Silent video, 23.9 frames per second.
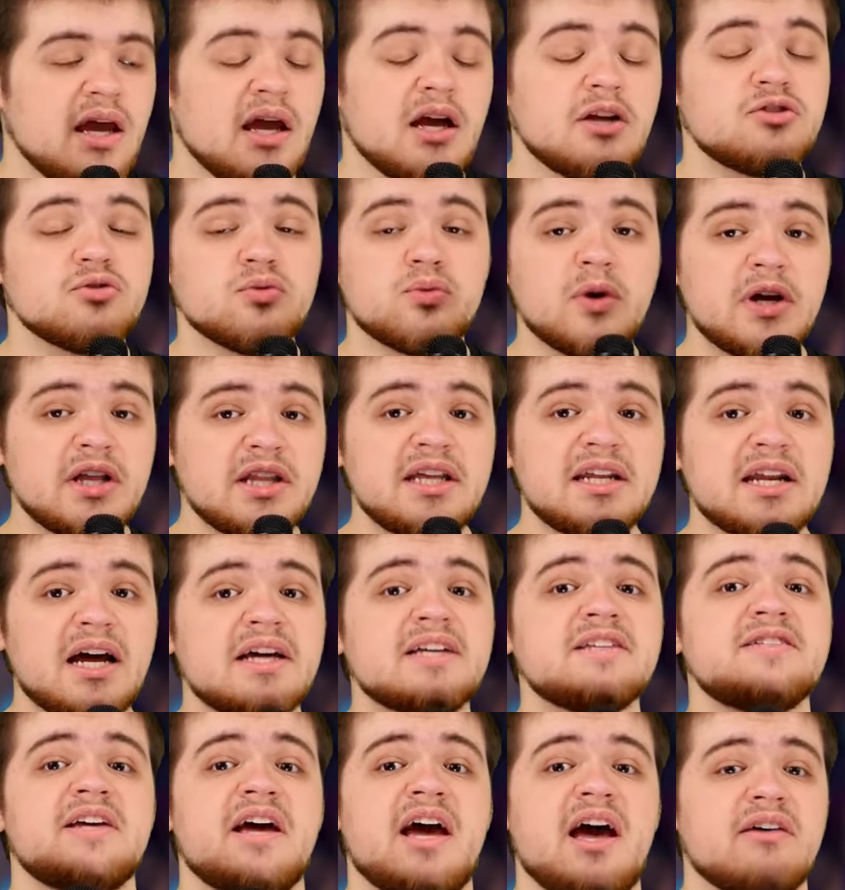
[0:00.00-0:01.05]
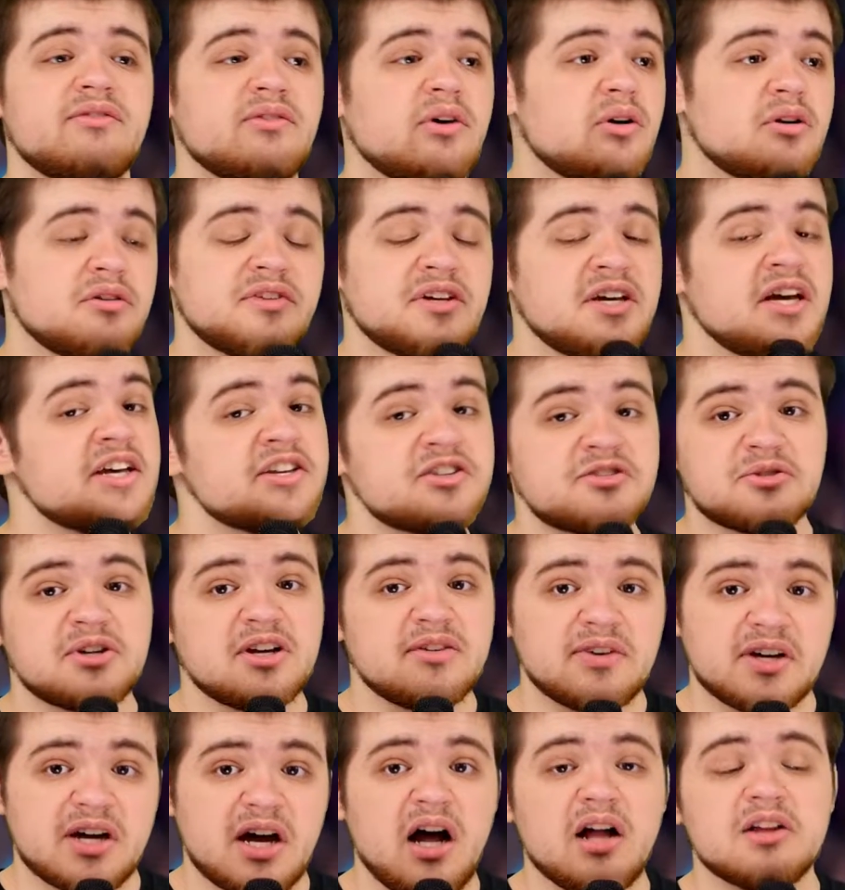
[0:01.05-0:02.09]
It's really nice to have all the history
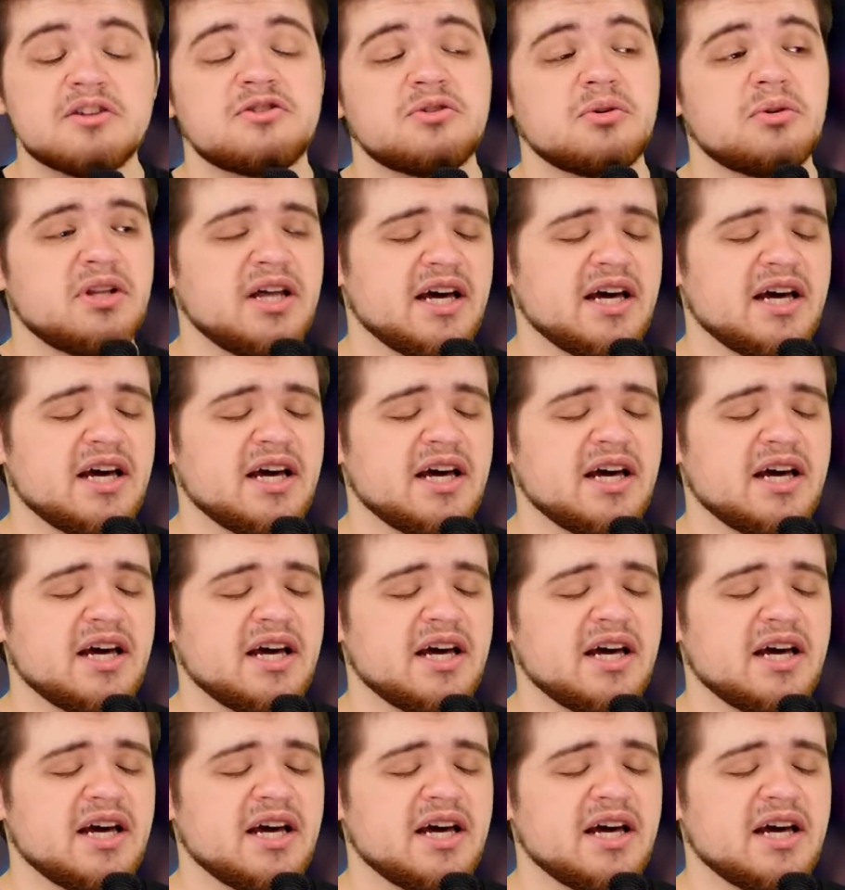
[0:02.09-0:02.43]
of a console,